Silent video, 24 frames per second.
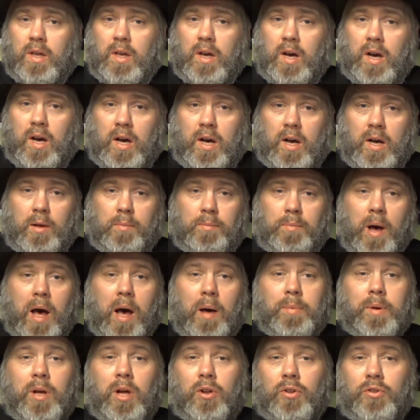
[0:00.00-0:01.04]
on
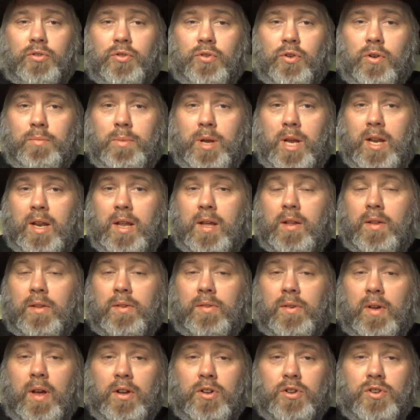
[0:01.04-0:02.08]
pop culture and media and
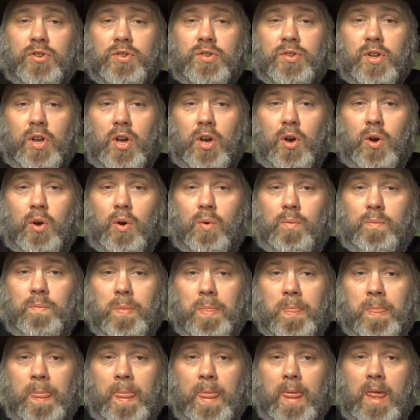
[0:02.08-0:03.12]
such, so
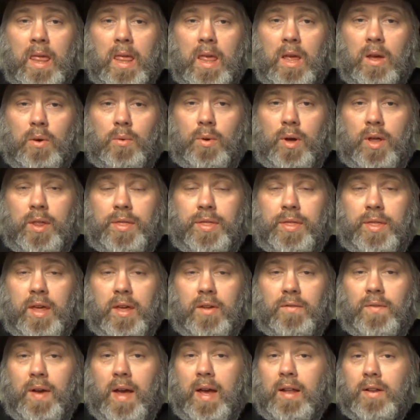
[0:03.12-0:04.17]
with
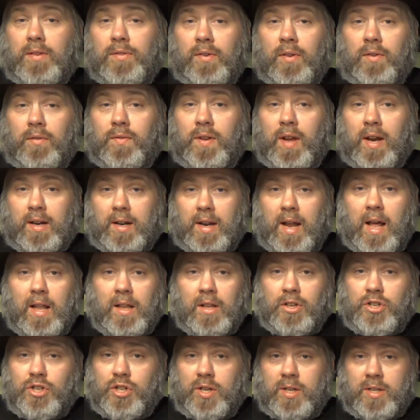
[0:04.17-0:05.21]
the advance of
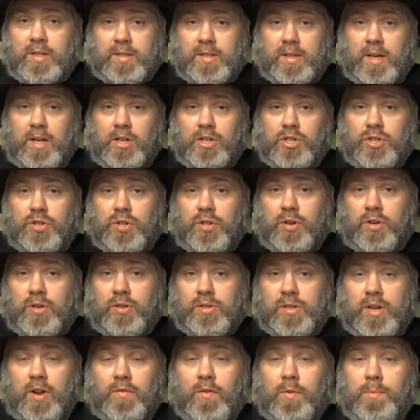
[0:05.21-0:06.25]
technology and such,
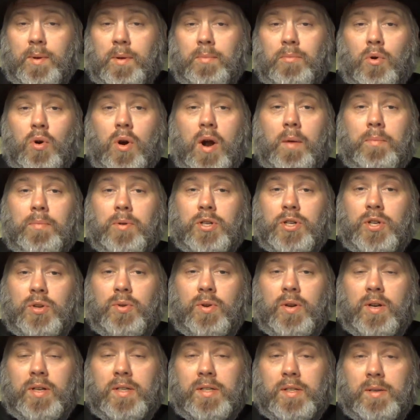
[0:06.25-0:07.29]
there's never been more
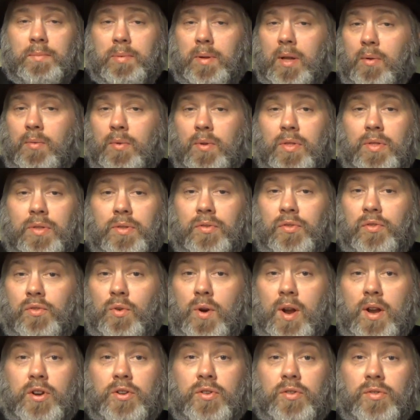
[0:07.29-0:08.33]
opportunities to play with
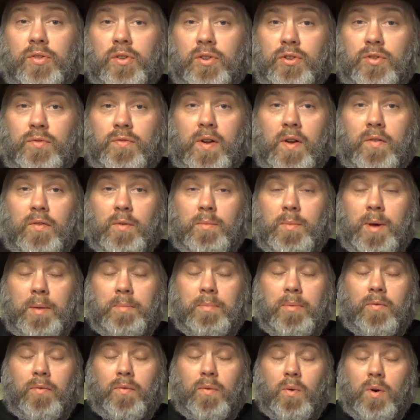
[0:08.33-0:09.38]
strangers that you've never
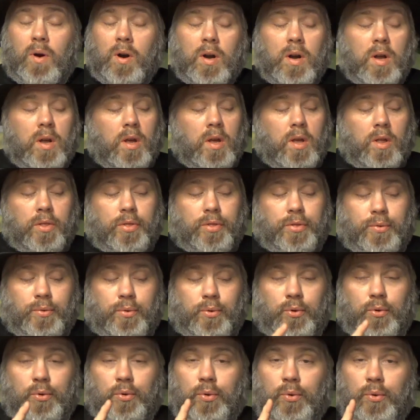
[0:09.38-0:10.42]
met before
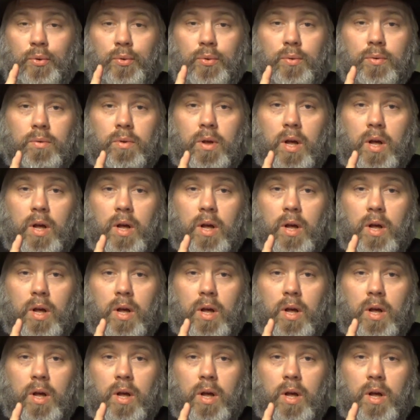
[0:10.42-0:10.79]
through